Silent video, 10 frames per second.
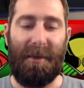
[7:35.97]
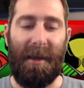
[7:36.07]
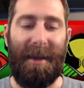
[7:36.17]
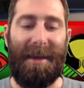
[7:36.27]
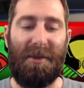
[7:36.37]

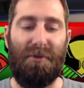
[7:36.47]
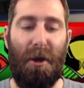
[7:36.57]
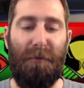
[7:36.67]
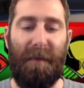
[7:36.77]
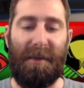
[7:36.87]
elite
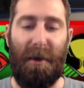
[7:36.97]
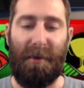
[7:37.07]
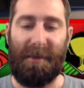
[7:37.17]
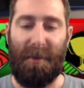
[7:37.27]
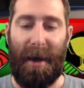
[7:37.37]
trophy
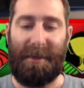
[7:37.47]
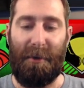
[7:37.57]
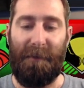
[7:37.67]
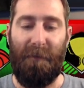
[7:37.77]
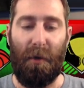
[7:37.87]
tokens away.
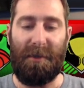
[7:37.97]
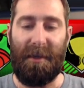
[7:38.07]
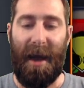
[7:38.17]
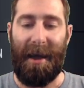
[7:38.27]
So unfortunately,